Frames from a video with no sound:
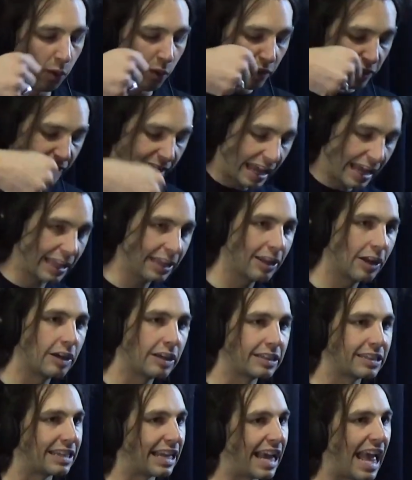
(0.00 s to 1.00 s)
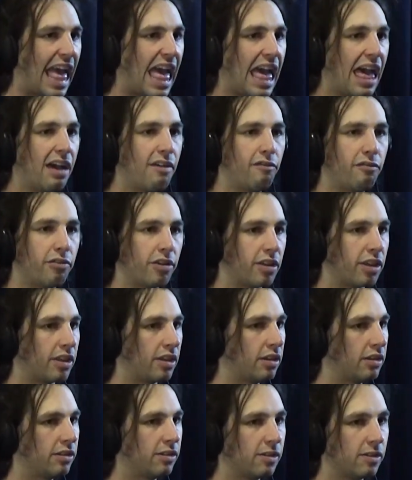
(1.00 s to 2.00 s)
But what they learned is like
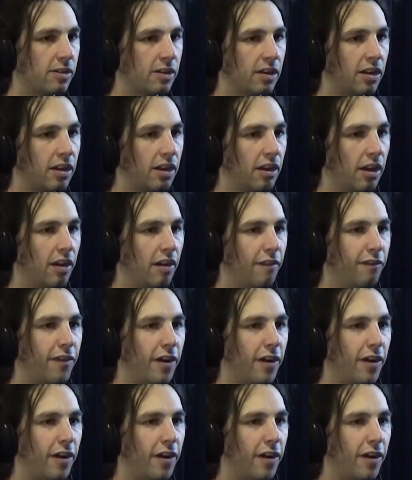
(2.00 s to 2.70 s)
everything, dude.